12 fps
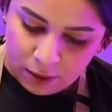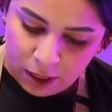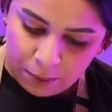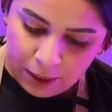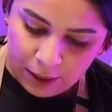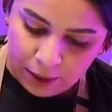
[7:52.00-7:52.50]

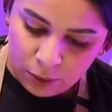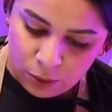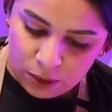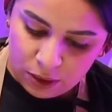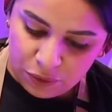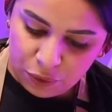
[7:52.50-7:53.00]
I'm gonna use
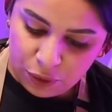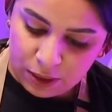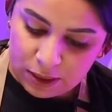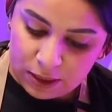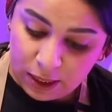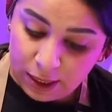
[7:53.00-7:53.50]
it for
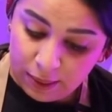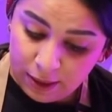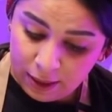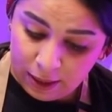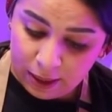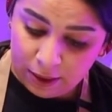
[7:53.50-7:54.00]
inside the
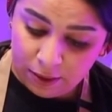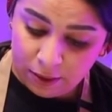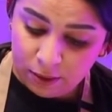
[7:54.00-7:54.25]
ear